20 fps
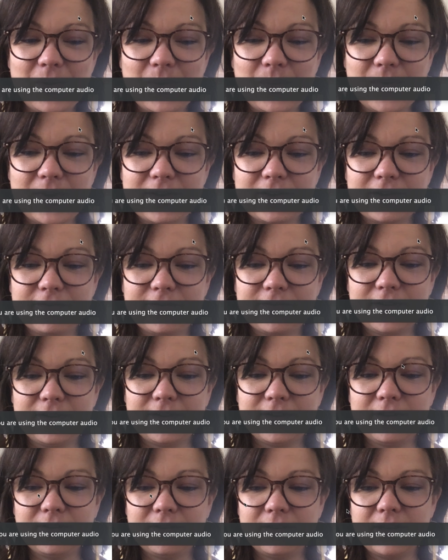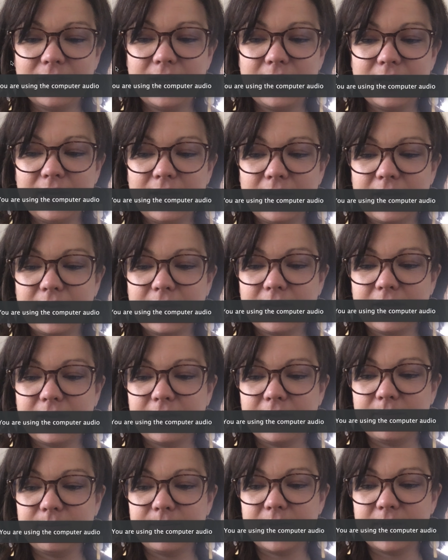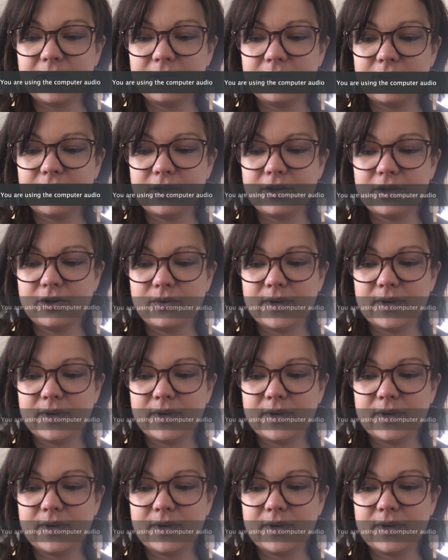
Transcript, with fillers: Wonderful. Um, you can go